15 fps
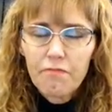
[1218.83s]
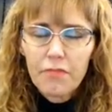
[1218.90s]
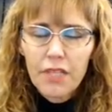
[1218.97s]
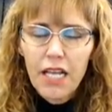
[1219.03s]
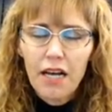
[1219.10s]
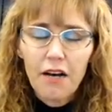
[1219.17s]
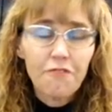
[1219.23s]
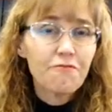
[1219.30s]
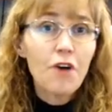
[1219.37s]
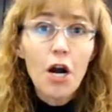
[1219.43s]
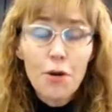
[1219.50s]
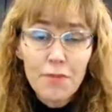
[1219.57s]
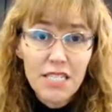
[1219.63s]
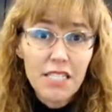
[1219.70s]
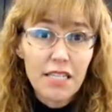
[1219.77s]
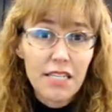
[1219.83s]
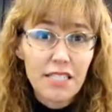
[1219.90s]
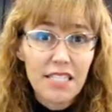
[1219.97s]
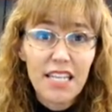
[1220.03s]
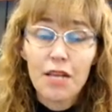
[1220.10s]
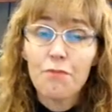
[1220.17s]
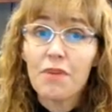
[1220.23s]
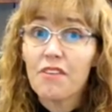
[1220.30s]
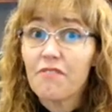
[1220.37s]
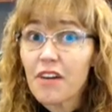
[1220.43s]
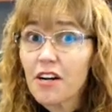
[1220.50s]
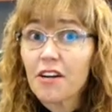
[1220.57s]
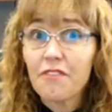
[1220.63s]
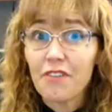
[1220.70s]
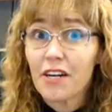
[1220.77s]
uh, pharmacies can be
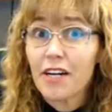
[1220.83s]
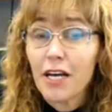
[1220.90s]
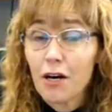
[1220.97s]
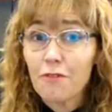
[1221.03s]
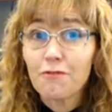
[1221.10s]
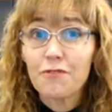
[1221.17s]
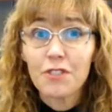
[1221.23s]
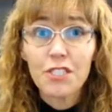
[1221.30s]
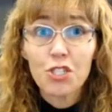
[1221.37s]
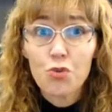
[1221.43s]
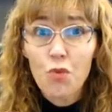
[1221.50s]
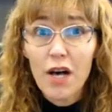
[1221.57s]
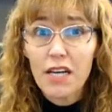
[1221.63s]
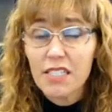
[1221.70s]
very, very helpful as well.